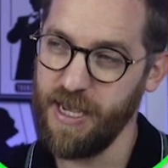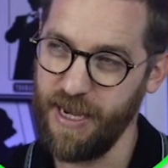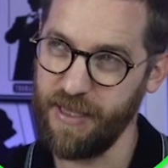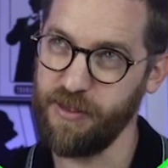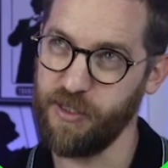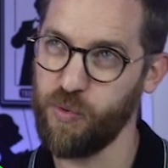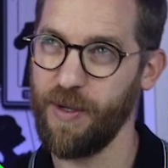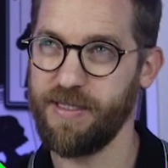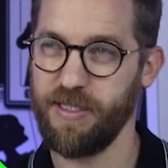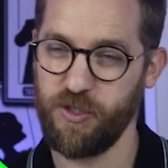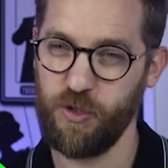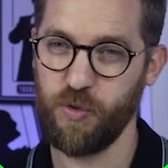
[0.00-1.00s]
in the
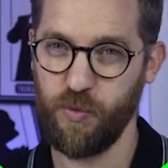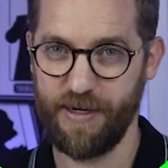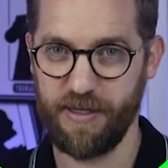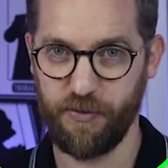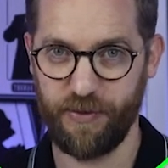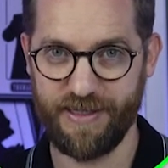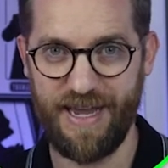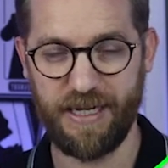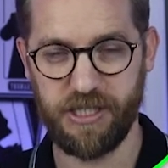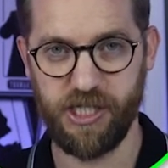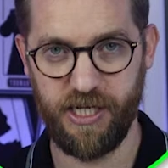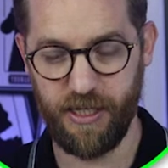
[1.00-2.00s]
22-23
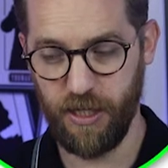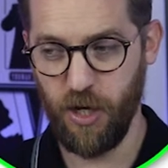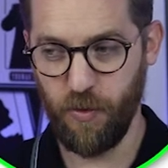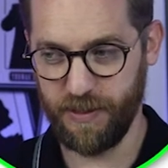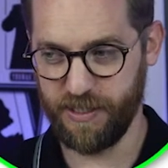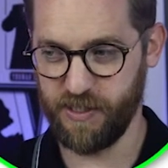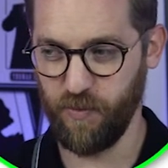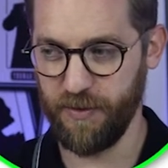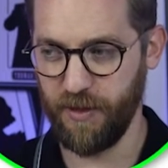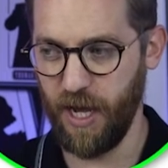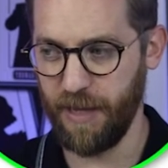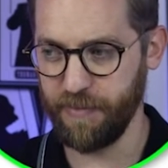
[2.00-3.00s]
tax year, which is one
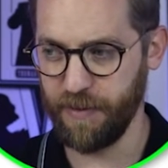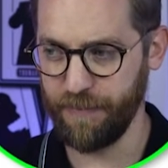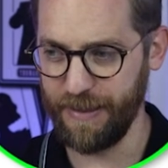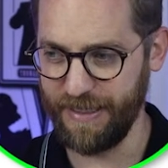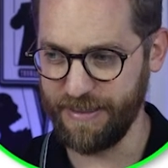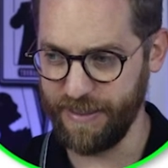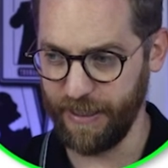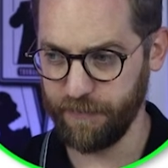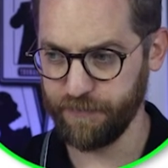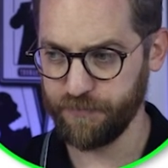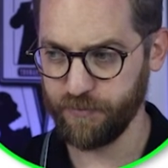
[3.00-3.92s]
that I'm completing.